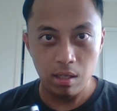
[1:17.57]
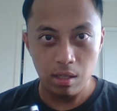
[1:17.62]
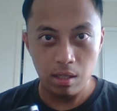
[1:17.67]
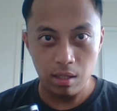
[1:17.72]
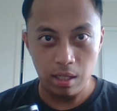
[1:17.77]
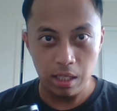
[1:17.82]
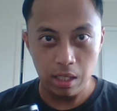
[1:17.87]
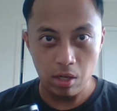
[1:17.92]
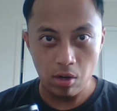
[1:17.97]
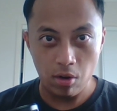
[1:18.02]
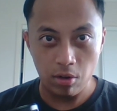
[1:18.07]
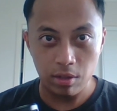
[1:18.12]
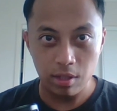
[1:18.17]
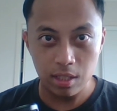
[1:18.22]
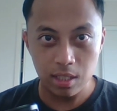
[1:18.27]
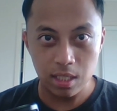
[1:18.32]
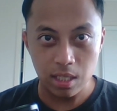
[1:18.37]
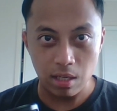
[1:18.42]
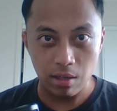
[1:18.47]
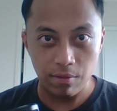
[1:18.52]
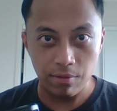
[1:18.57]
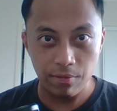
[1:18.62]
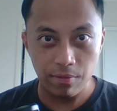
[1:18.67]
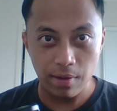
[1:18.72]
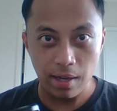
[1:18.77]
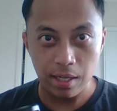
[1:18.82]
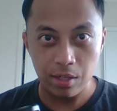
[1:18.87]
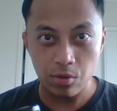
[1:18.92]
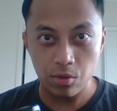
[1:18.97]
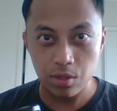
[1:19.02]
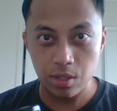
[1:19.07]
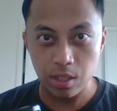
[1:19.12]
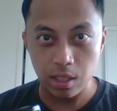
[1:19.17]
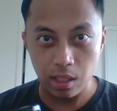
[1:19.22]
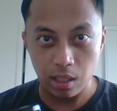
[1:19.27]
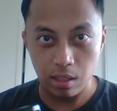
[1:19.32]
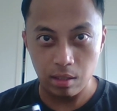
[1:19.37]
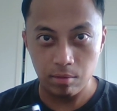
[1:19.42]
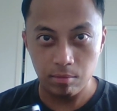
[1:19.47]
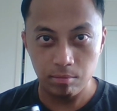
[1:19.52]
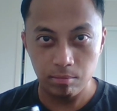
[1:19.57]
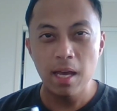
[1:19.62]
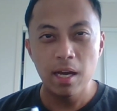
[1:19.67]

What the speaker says: the earth itself and your skin.